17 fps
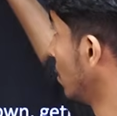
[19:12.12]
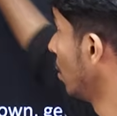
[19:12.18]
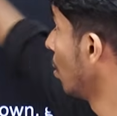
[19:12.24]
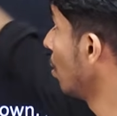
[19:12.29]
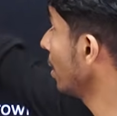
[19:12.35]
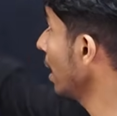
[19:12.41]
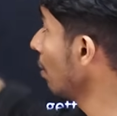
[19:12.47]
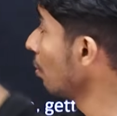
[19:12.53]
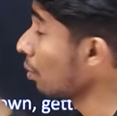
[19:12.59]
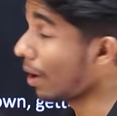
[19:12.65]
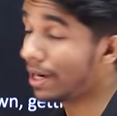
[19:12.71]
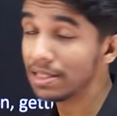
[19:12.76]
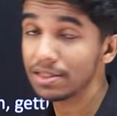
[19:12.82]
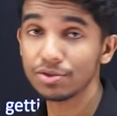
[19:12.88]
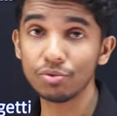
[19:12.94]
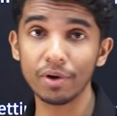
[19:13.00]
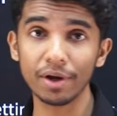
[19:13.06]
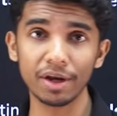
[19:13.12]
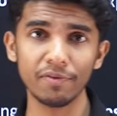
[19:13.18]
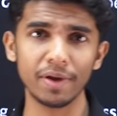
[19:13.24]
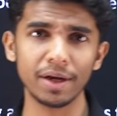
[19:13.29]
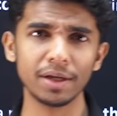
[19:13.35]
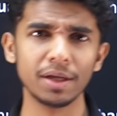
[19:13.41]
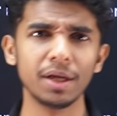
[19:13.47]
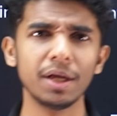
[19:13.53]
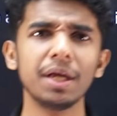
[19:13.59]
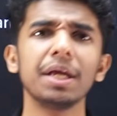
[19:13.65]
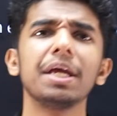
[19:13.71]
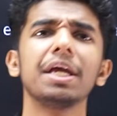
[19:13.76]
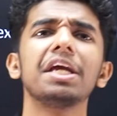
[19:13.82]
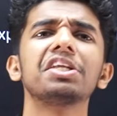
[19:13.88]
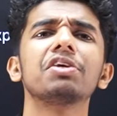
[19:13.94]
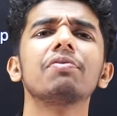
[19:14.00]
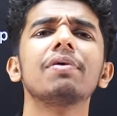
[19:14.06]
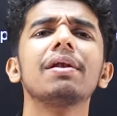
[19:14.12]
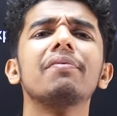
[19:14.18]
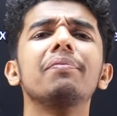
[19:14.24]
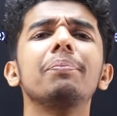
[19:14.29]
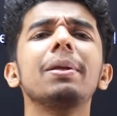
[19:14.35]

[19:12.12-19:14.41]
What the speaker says: Okay, what is sure event? It will